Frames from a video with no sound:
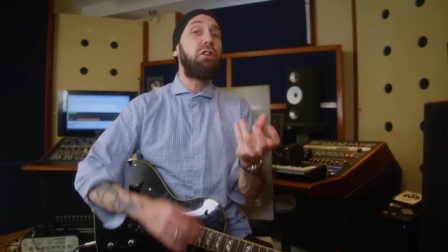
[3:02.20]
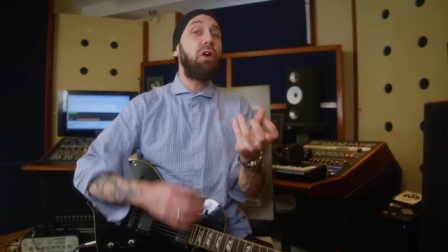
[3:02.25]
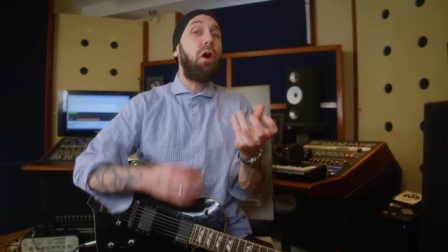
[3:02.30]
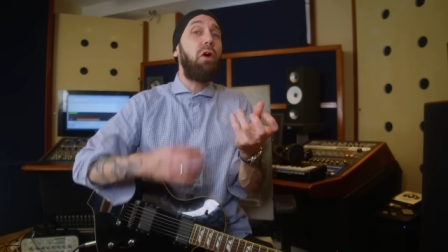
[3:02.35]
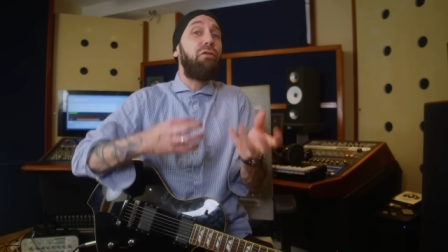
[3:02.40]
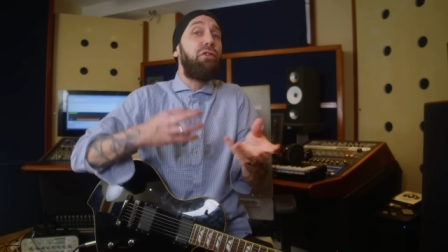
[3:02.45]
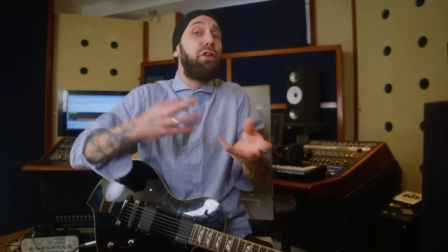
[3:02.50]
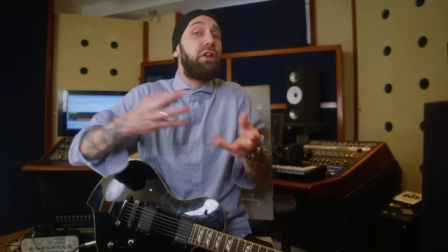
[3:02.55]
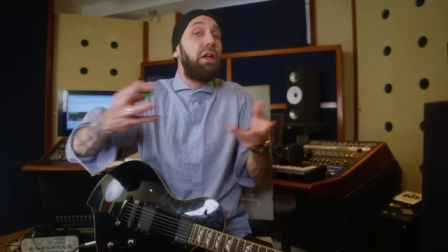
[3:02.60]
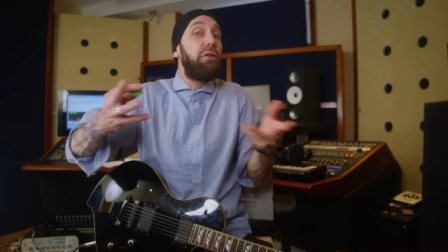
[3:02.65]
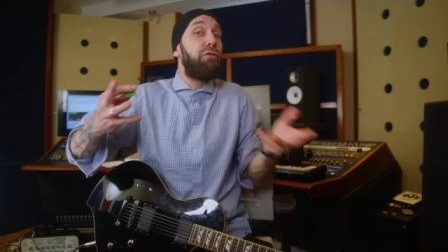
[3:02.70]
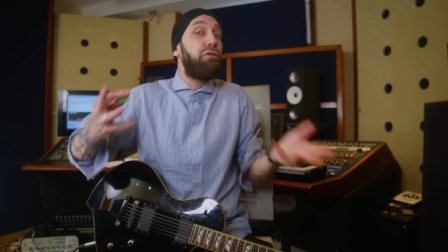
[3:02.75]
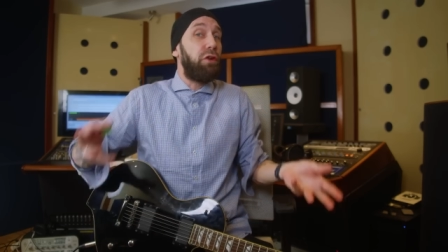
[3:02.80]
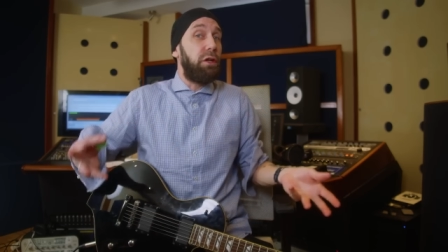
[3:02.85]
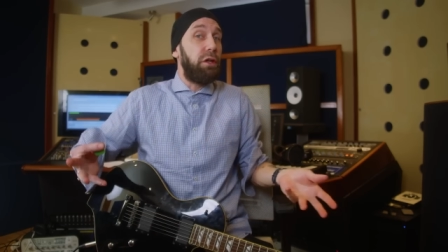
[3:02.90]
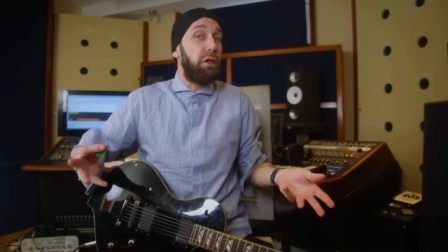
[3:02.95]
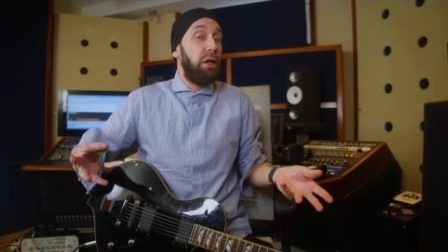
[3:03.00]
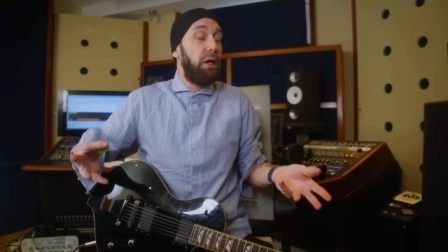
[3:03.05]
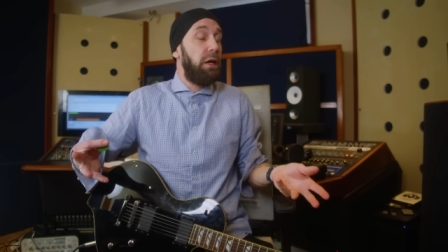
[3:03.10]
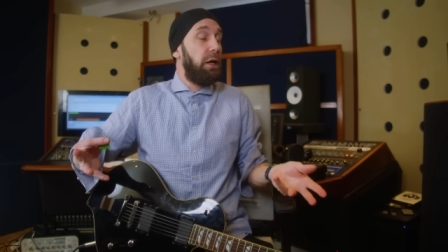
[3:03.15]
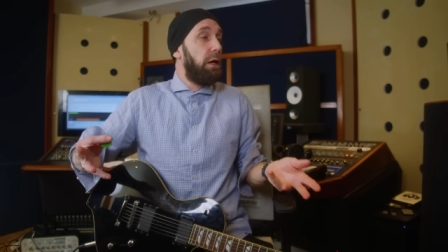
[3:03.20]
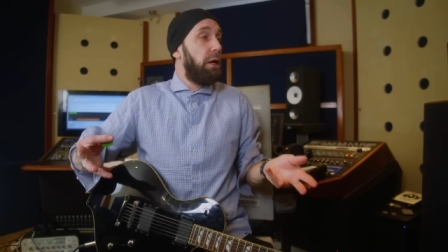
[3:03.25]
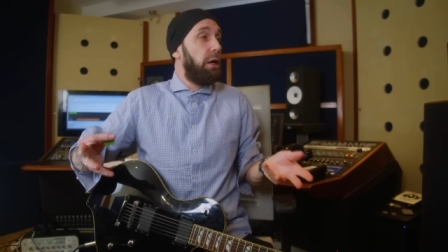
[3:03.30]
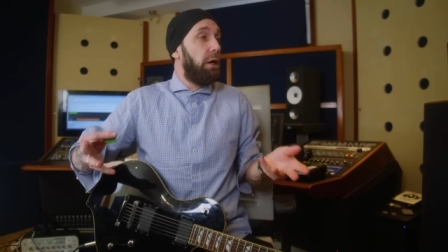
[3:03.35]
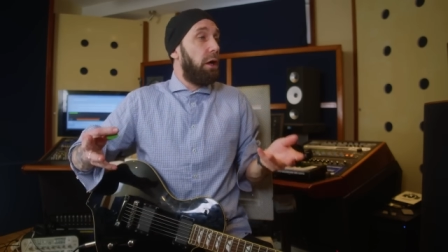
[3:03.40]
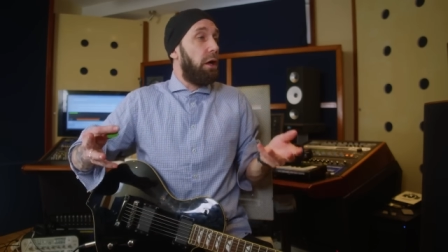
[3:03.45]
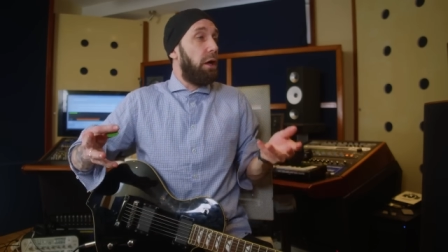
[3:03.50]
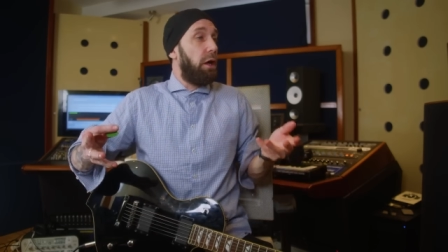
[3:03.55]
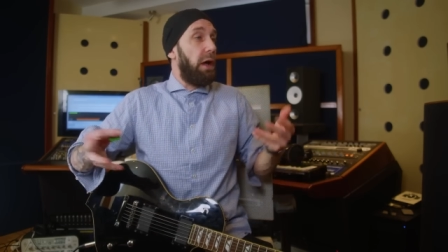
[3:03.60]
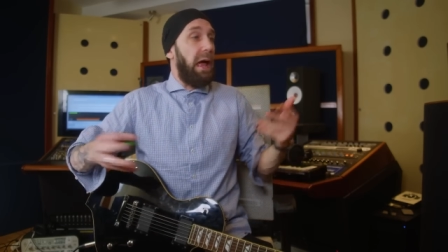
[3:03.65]
of the different
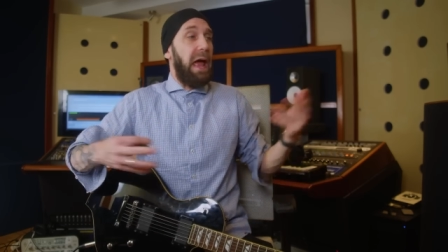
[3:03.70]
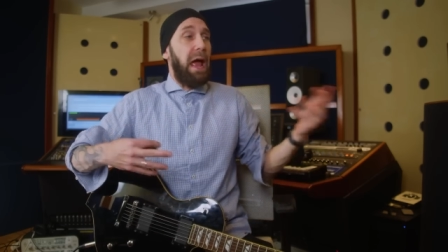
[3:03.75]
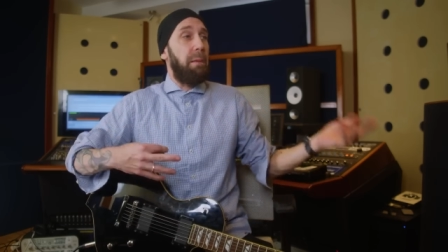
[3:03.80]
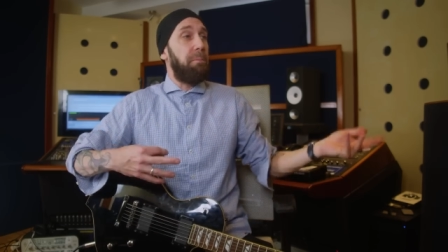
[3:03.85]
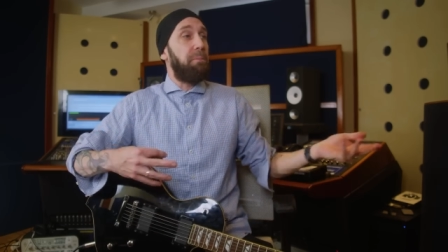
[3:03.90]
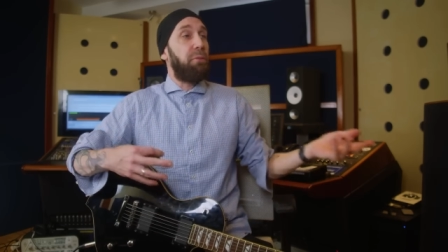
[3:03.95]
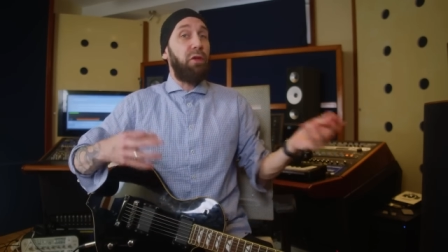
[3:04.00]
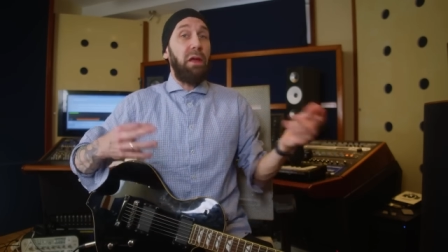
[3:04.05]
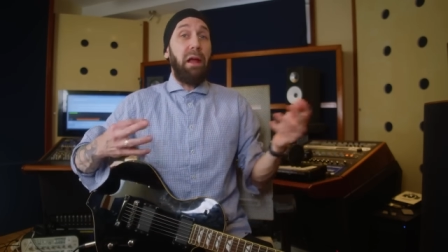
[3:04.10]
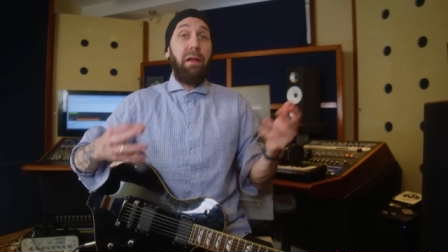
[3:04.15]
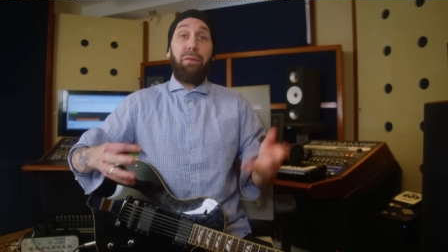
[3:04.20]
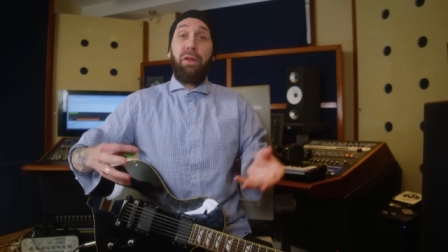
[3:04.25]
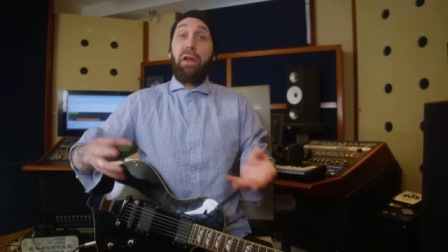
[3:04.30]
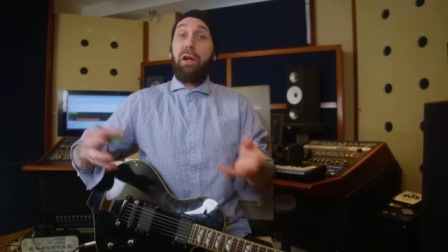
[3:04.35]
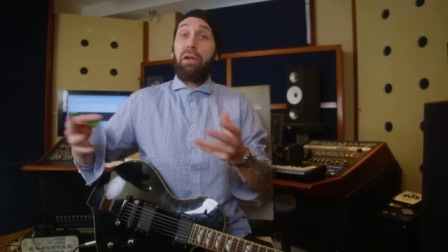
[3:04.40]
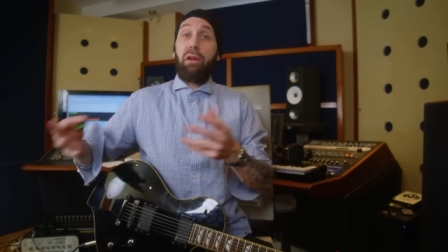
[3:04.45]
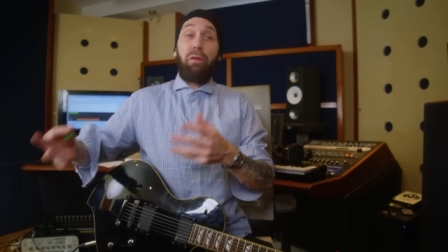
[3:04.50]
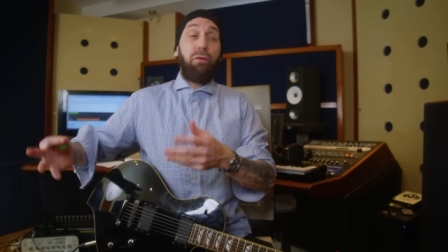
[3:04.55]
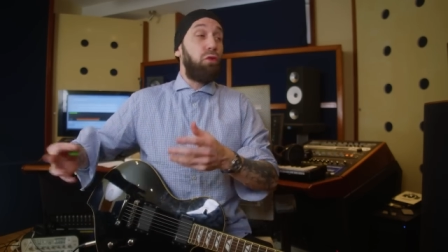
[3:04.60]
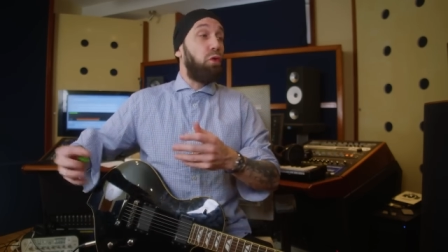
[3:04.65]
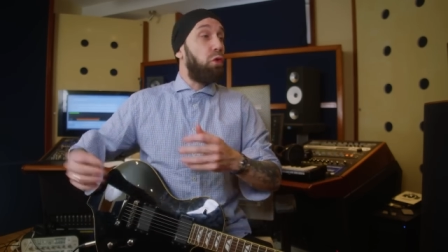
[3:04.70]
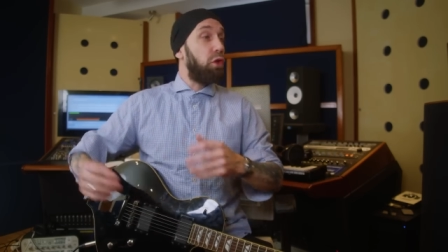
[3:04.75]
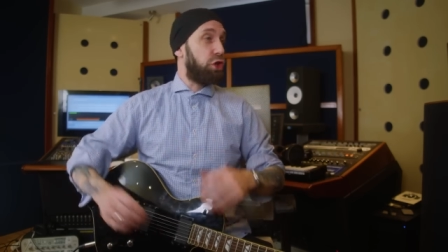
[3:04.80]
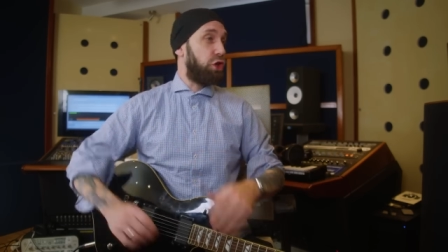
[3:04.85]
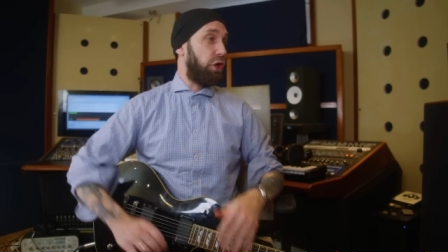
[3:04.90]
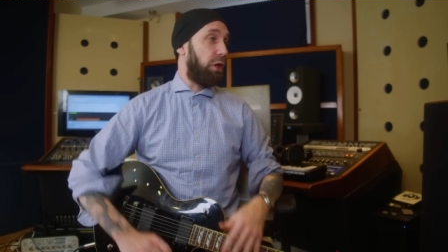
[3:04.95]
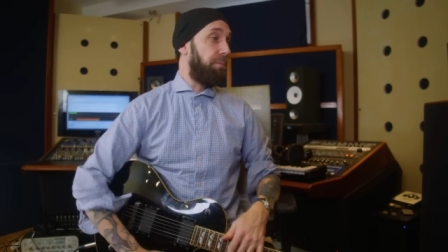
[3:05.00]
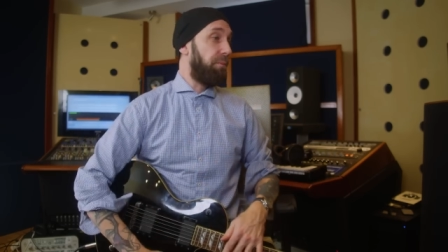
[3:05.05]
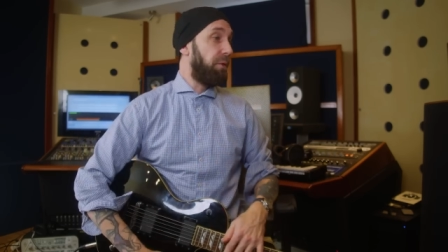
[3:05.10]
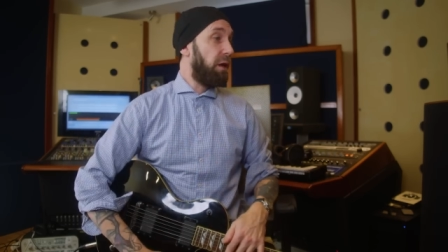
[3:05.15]
uh, amps and their distortion.